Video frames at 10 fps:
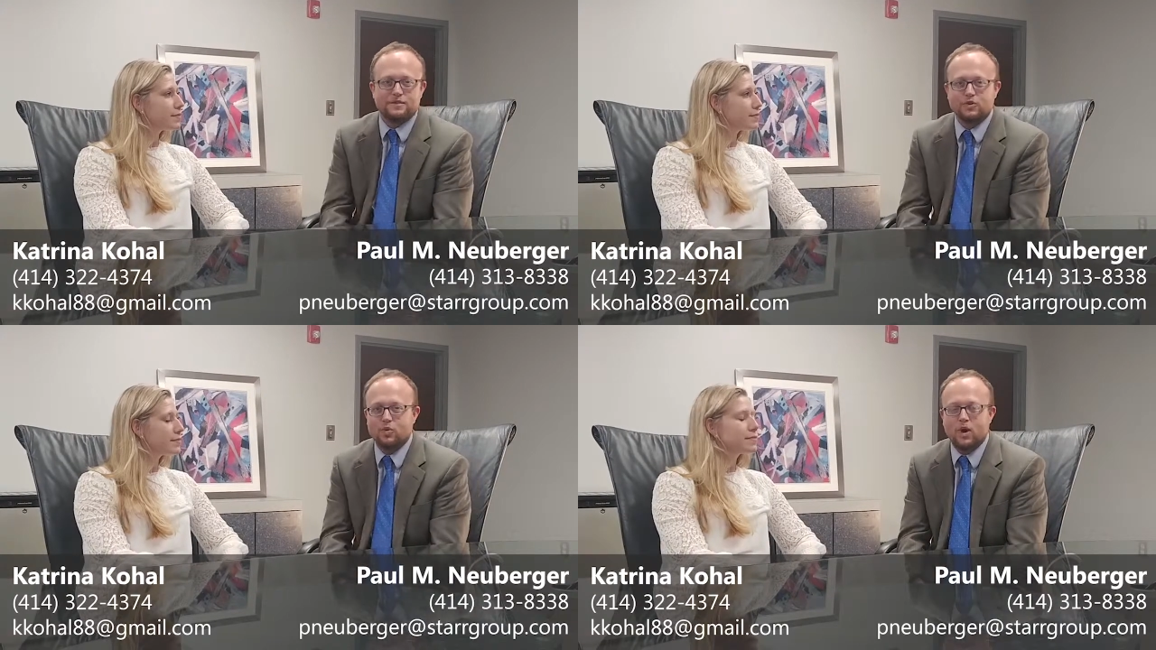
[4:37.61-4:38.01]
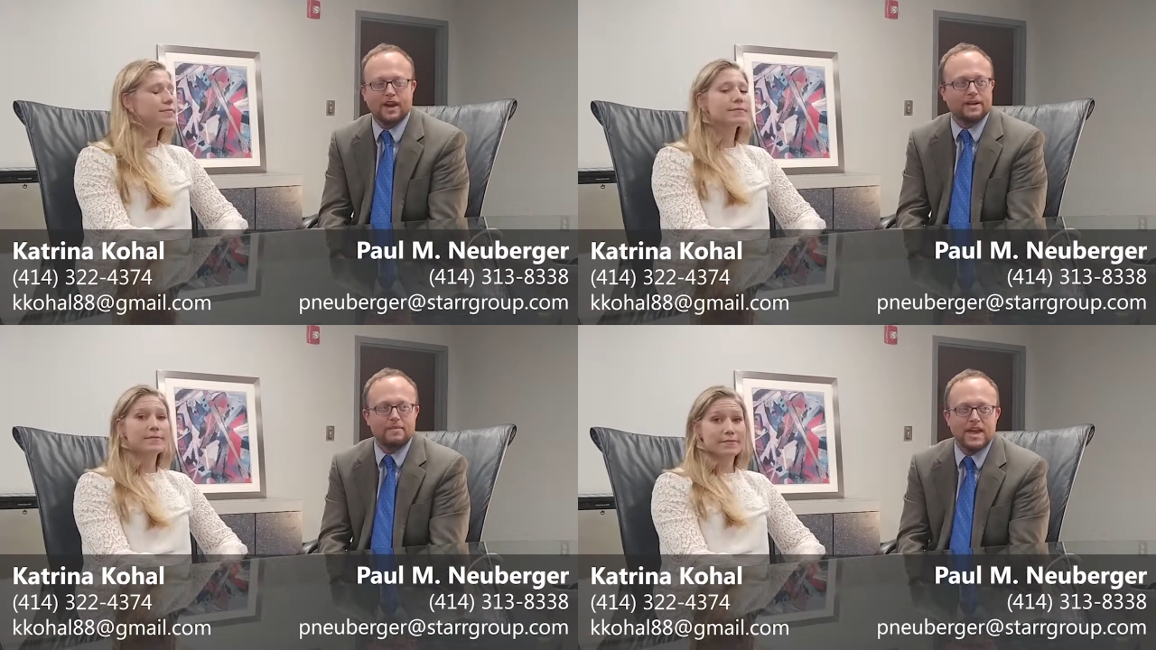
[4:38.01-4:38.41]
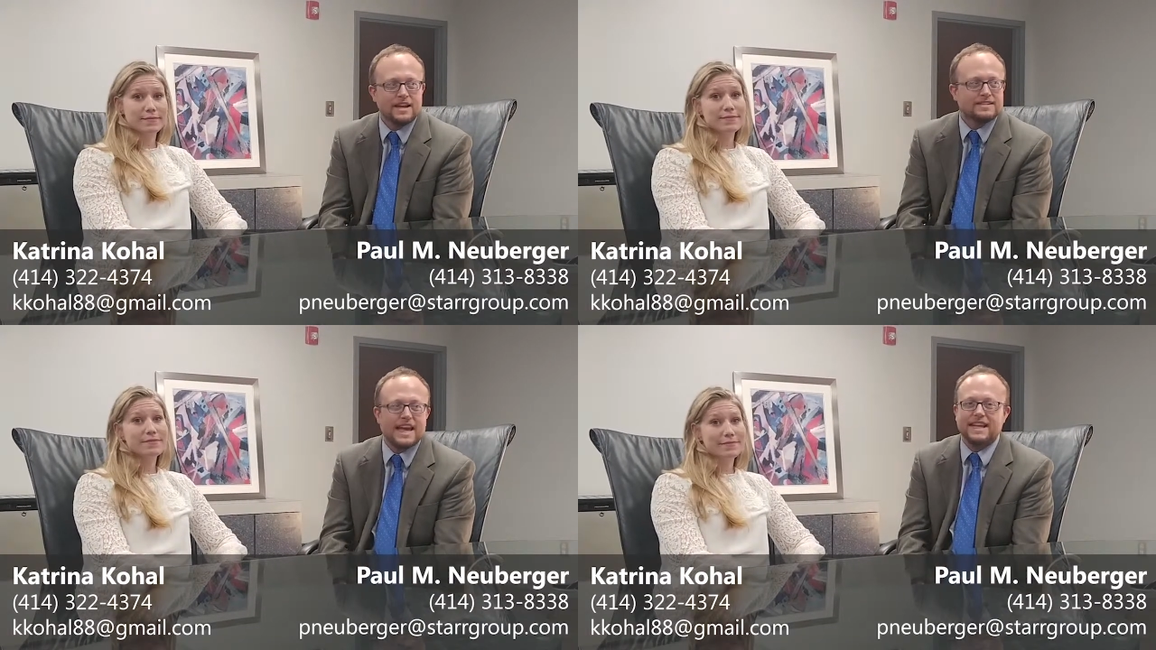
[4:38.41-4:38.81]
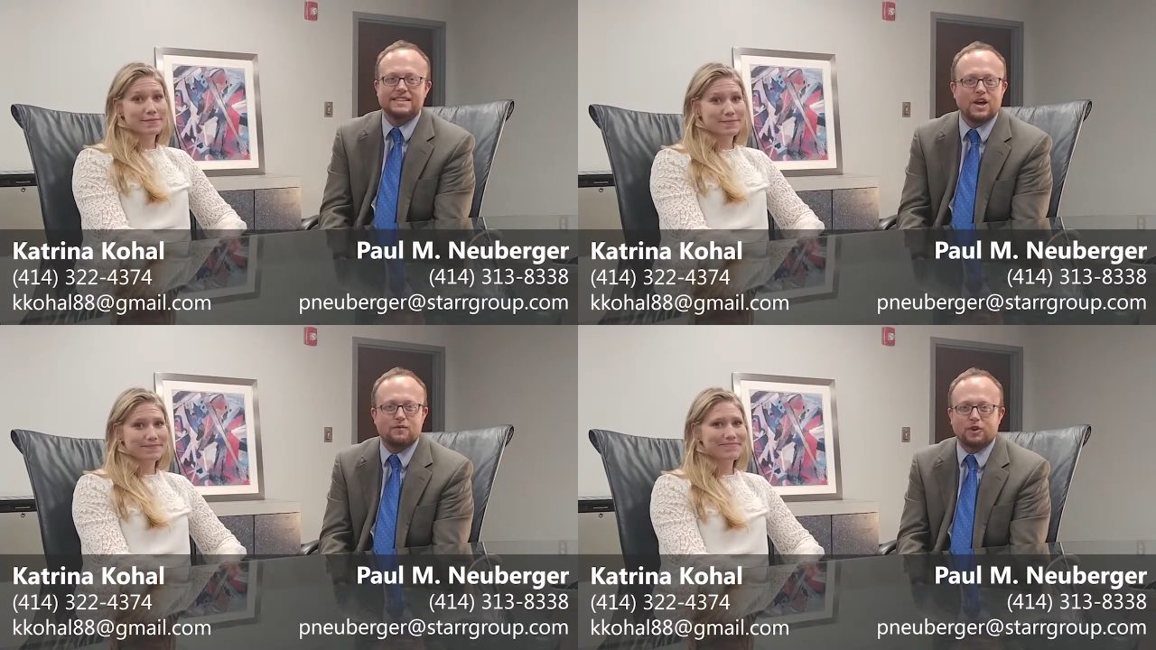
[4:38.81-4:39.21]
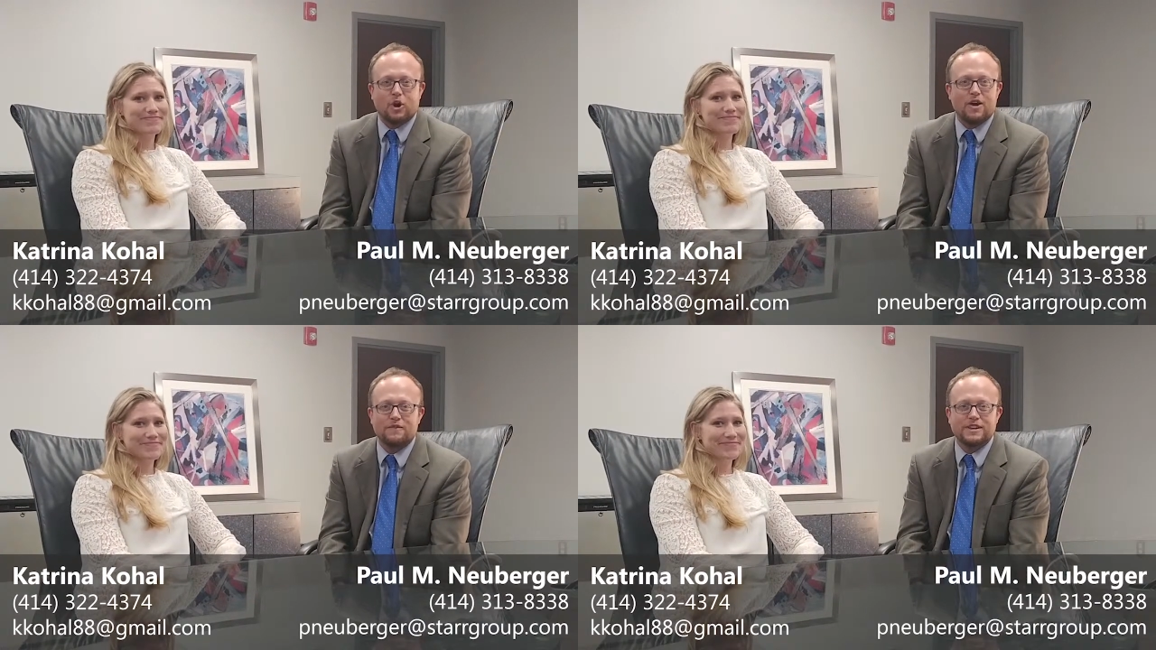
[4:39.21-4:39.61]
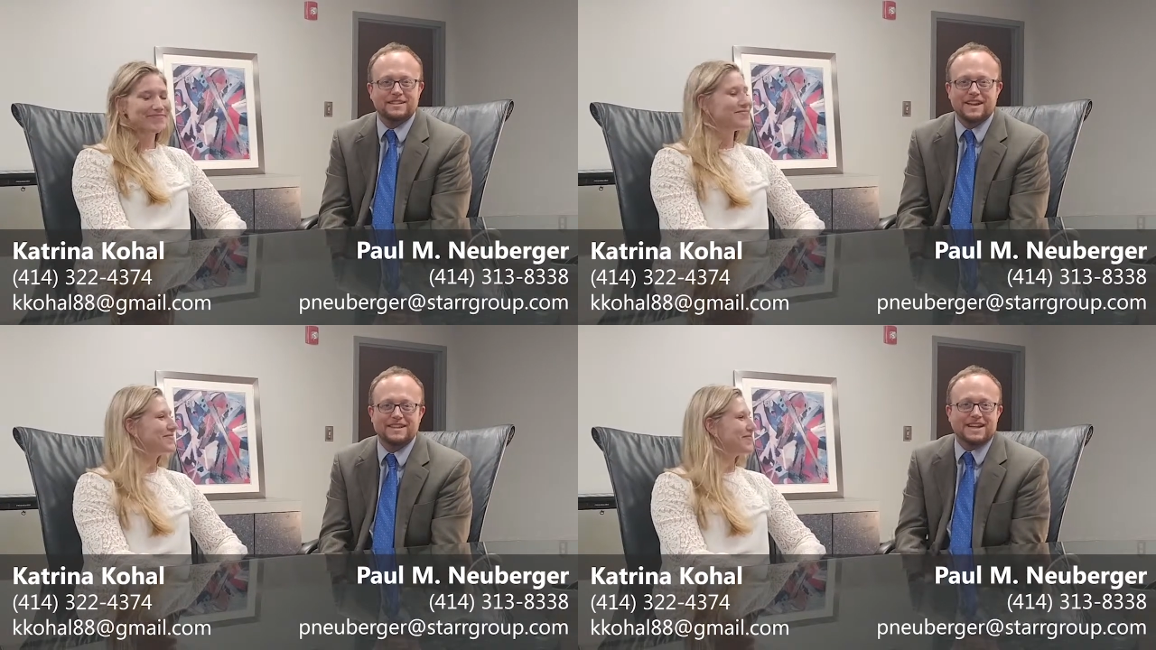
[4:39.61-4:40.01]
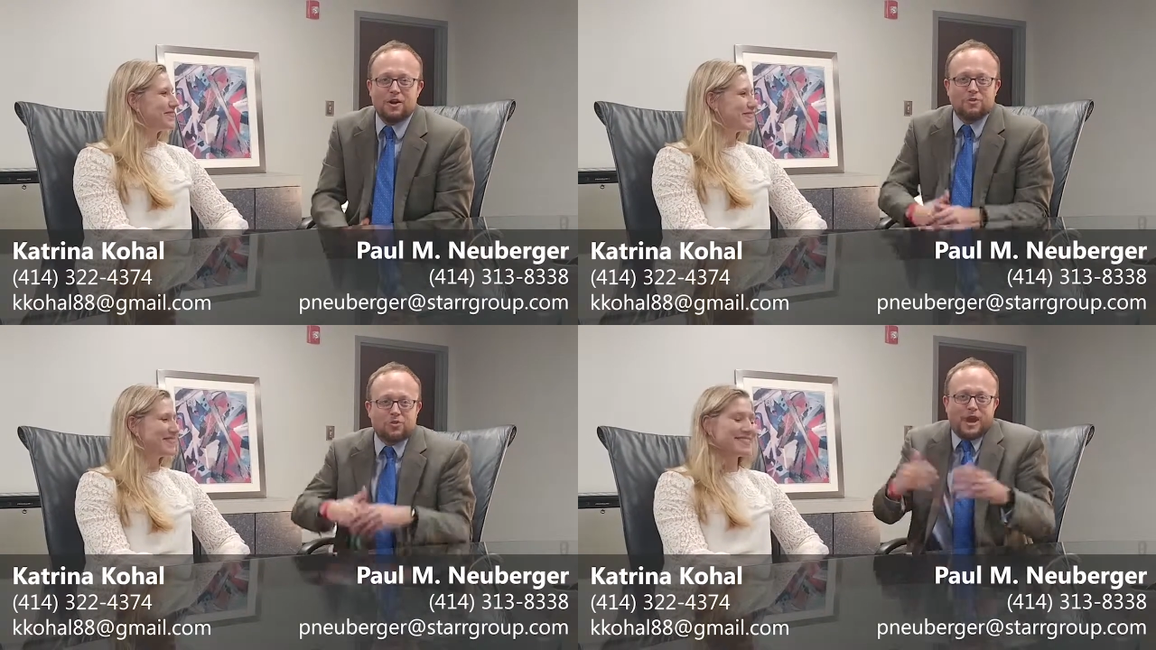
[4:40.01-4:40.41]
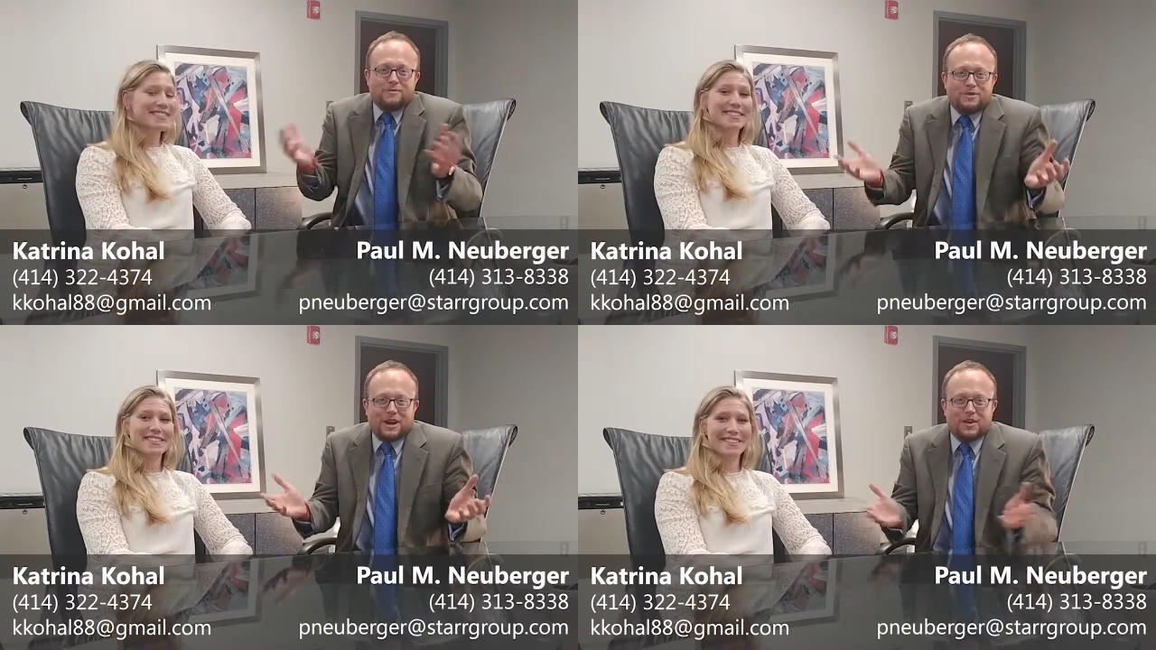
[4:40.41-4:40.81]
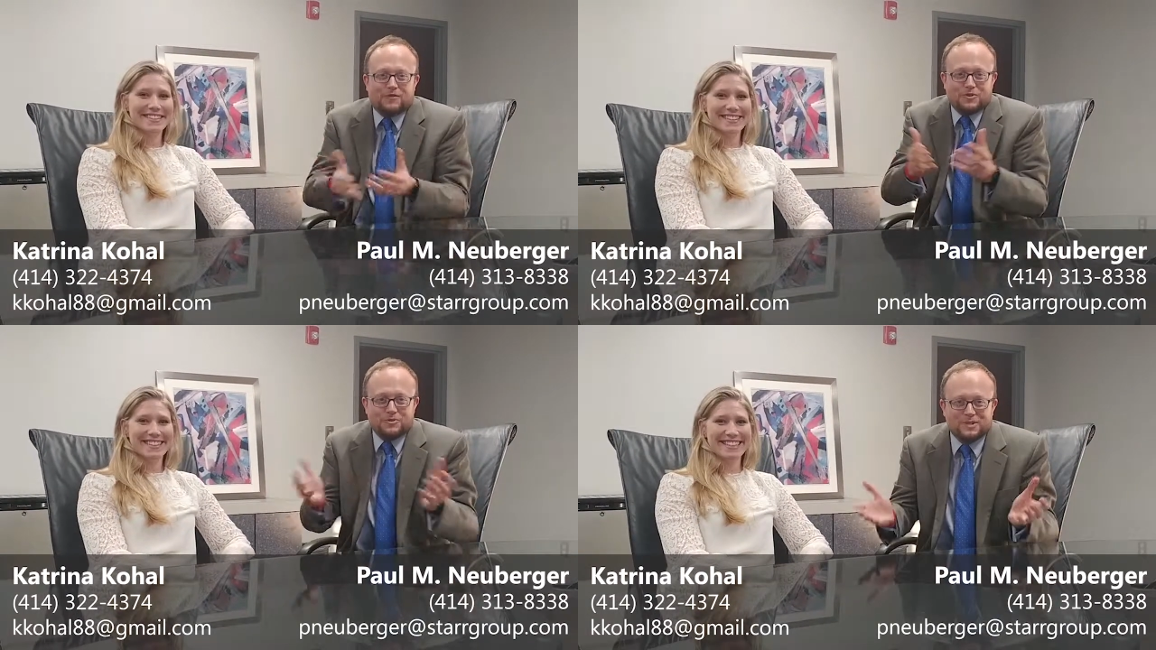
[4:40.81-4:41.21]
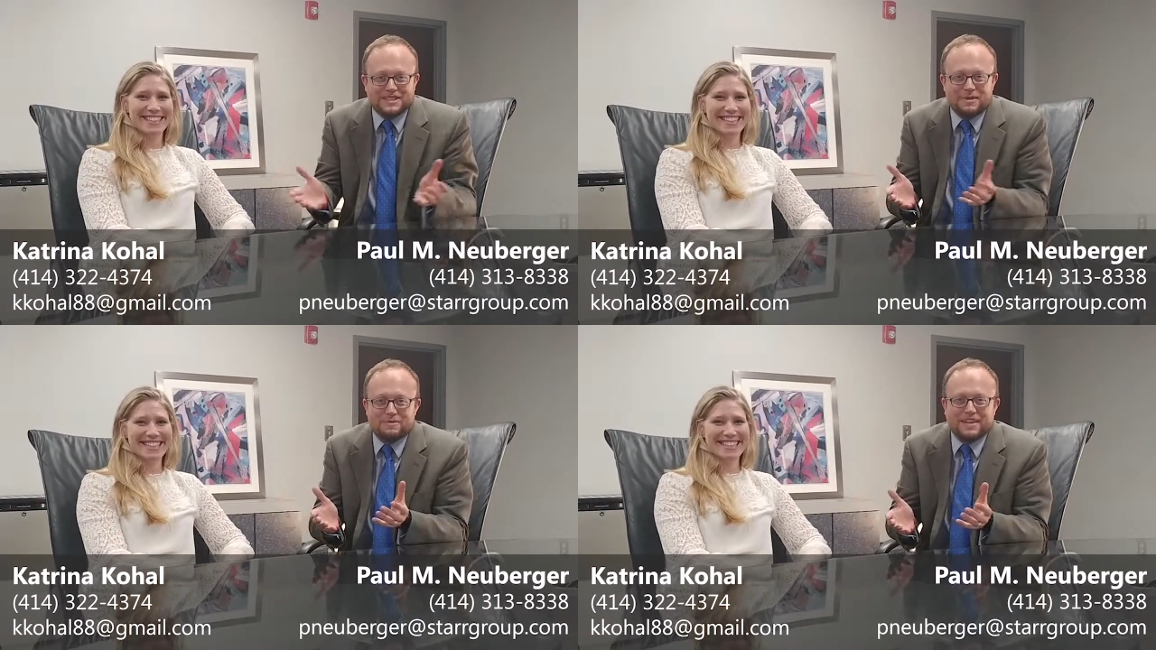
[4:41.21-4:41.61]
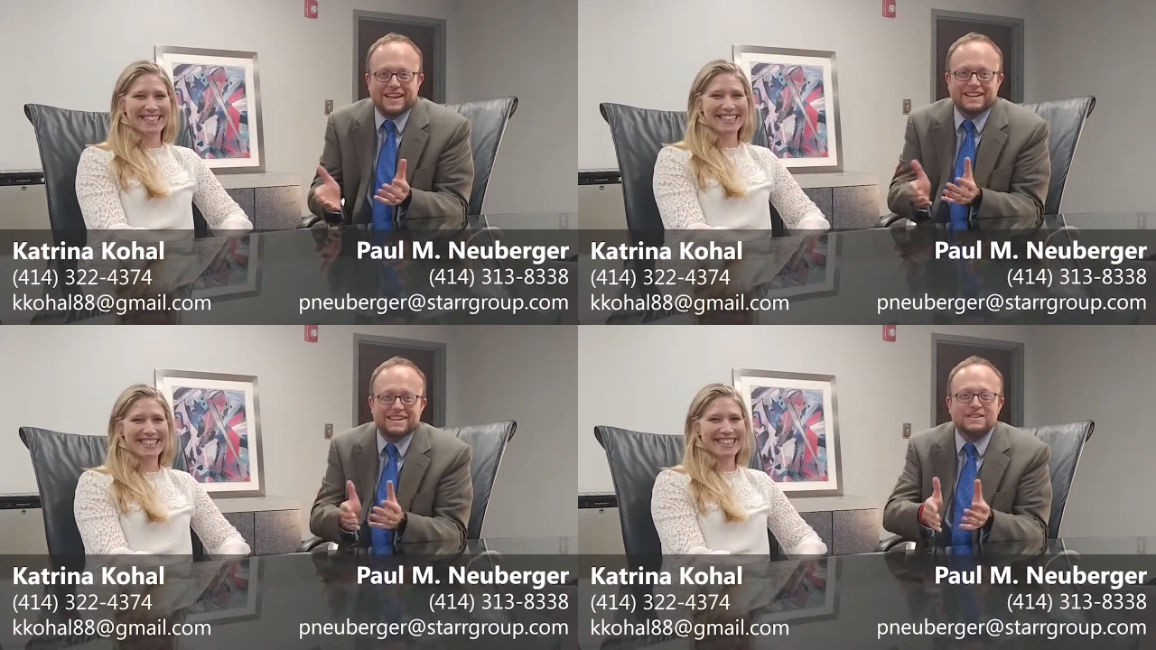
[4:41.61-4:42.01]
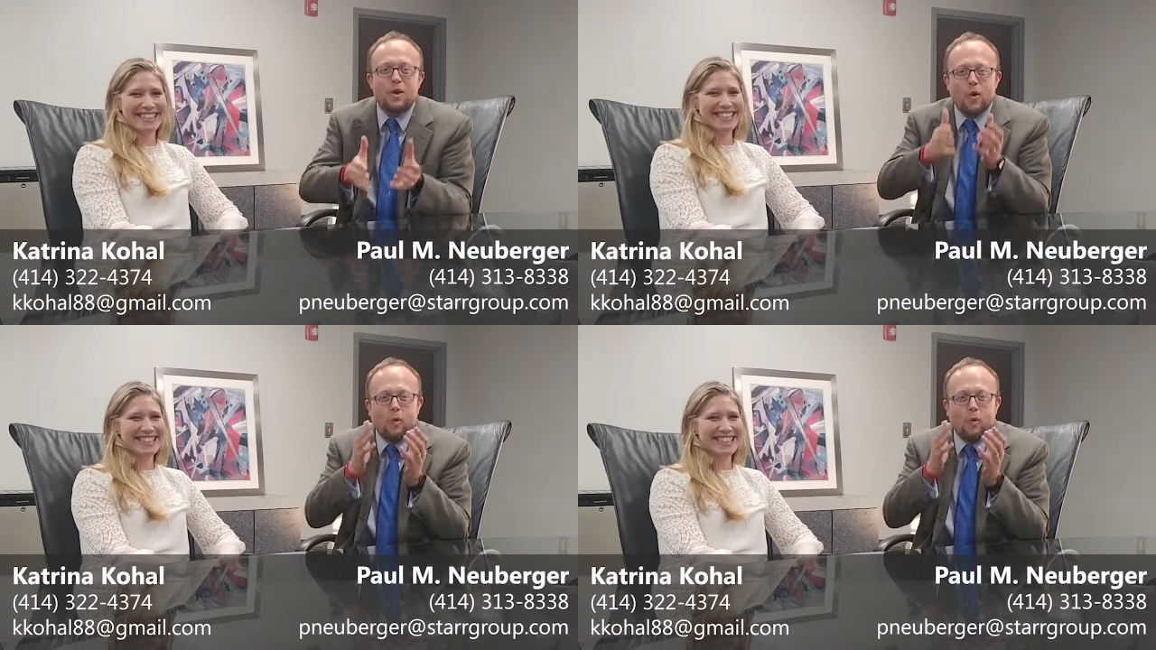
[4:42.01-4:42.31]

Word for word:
Speaker 1: if you want to take us out for coffee and tell us how great we are for doing something like this,